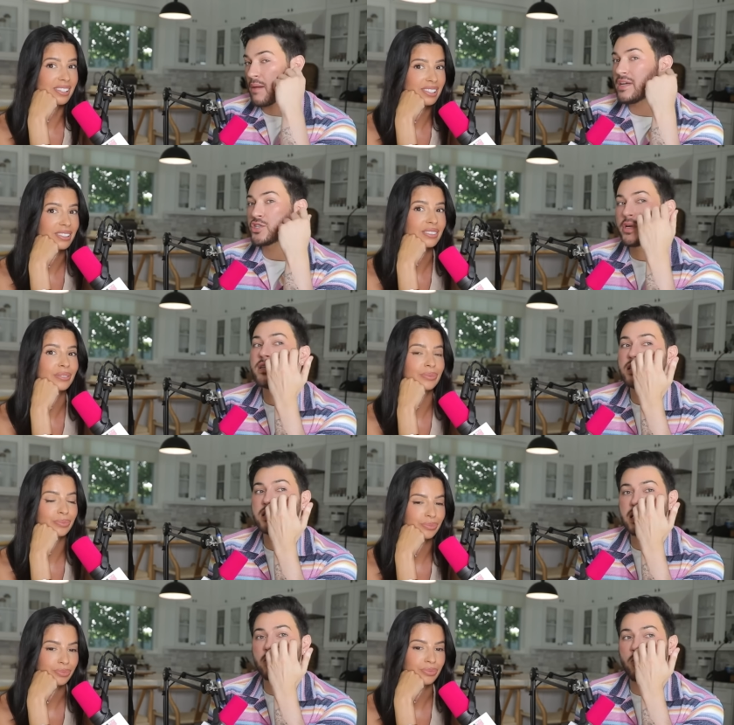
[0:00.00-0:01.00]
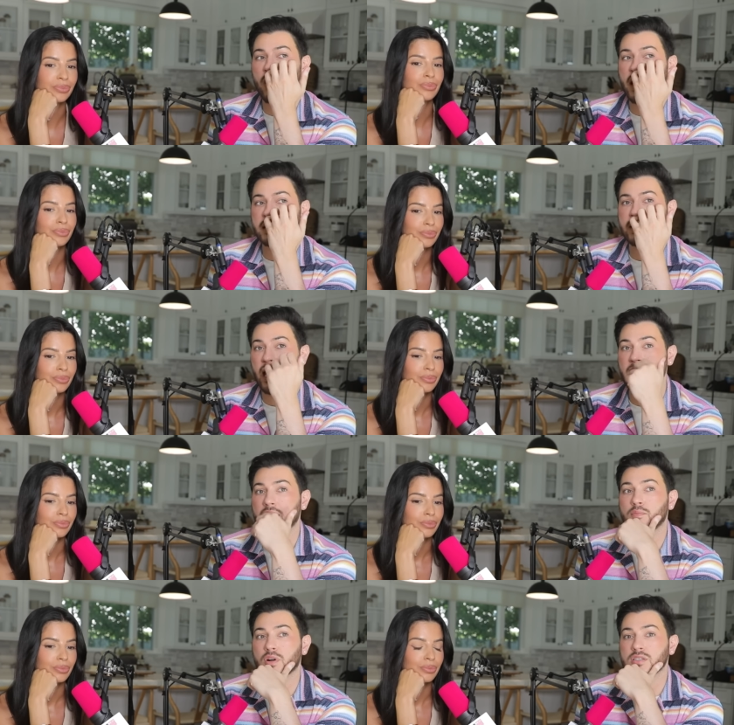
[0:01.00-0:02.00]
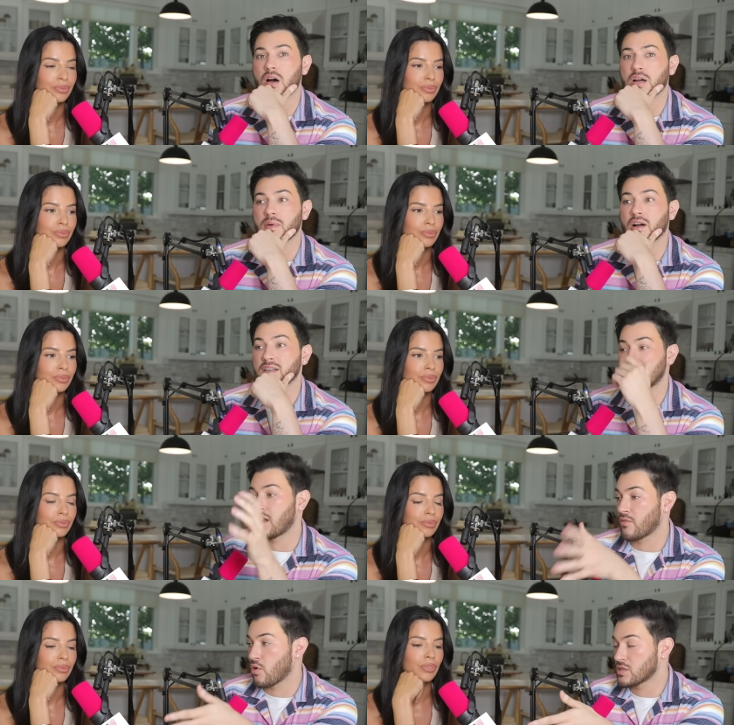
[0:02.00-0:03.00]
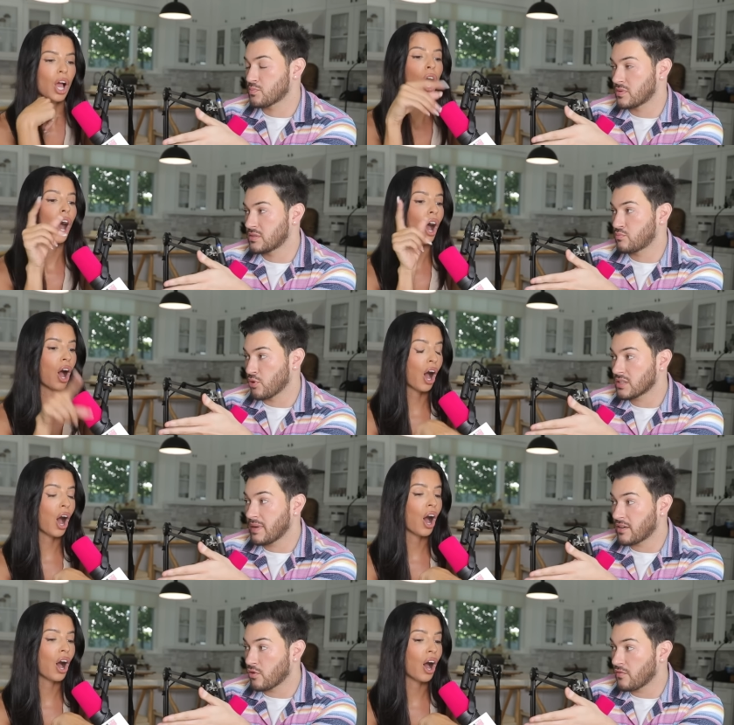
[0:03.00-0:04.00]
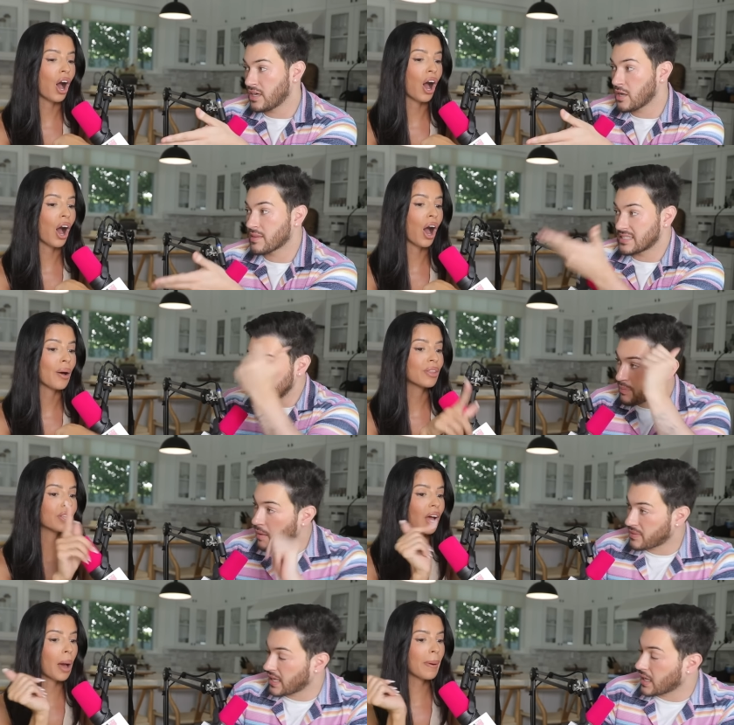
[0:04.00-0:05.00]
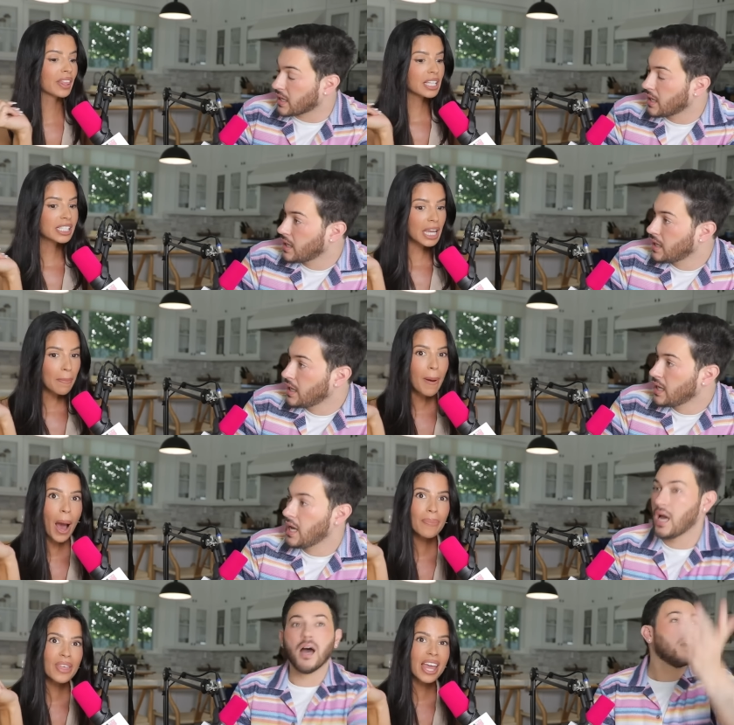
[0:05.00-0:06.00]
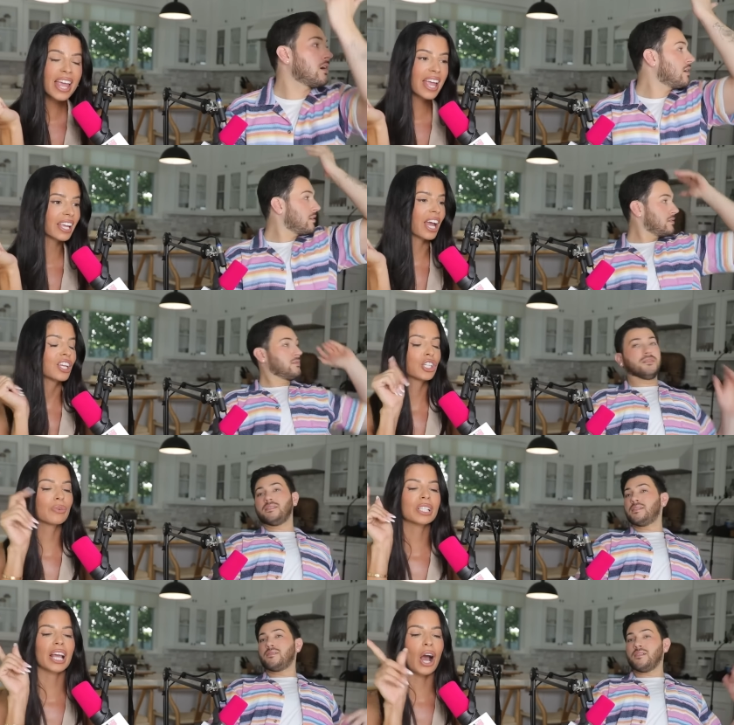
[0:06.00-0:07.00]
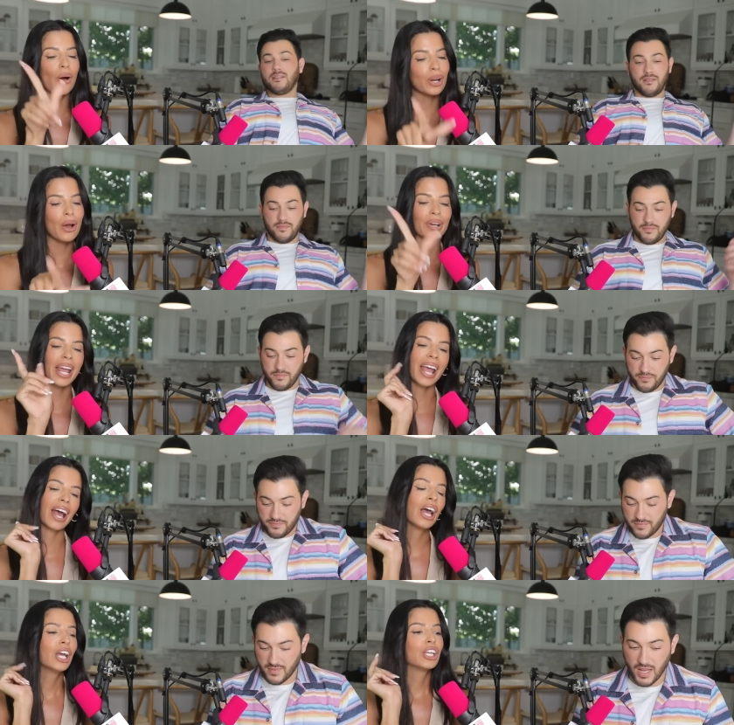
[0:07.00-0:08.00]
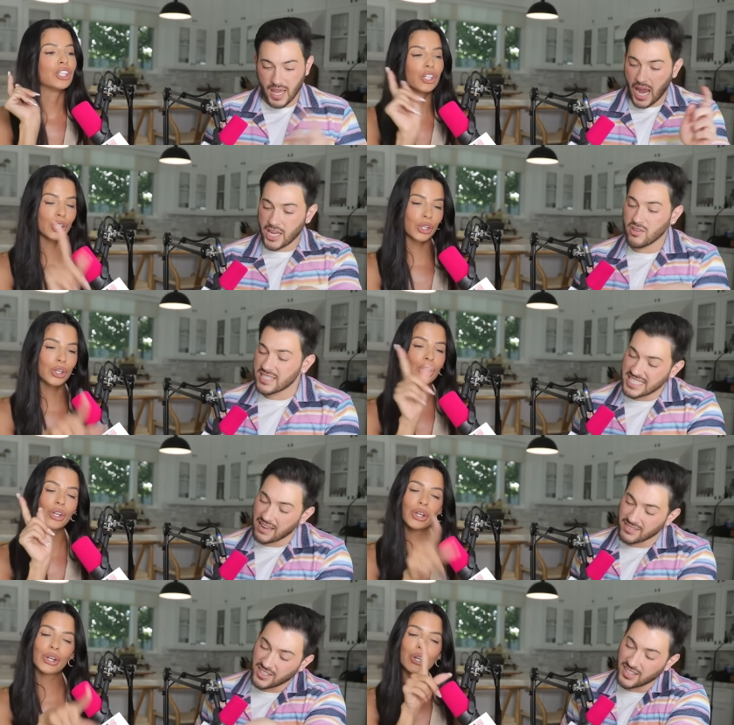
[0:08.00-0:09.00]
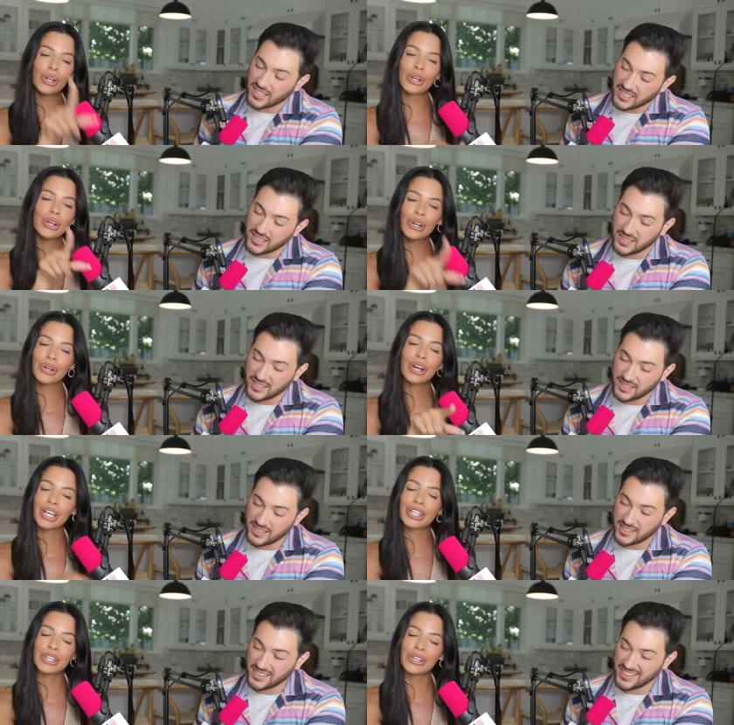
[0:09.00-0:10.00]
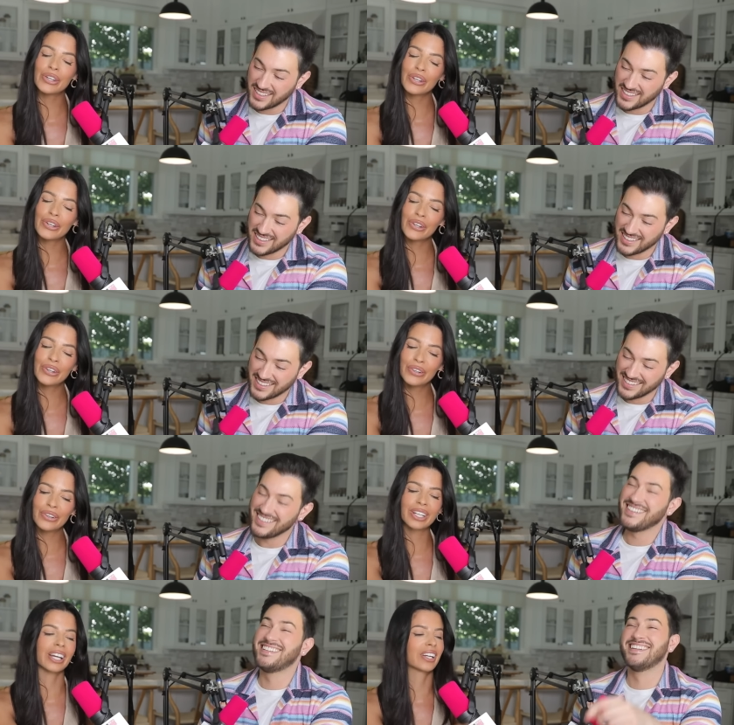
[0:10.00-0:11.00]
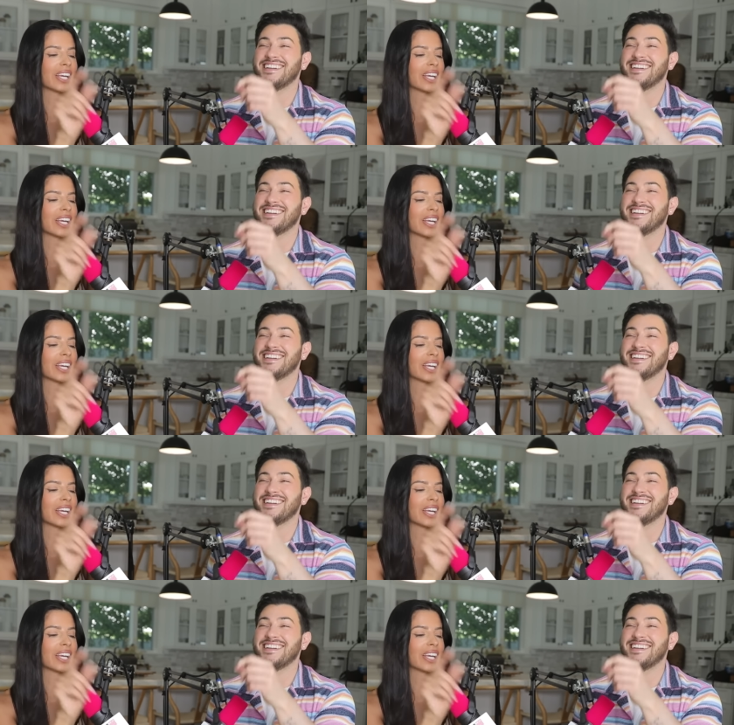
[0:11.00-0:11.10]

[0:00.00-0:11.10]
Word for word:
Speaker 1: And I'm intrigued to see what Tana and Brooke talk about because then, of course, Brooke made a whole video about the Depop thing. About
Speaker 2: the Depop thing! She was like, hold on now. You, Are you the same girl? You are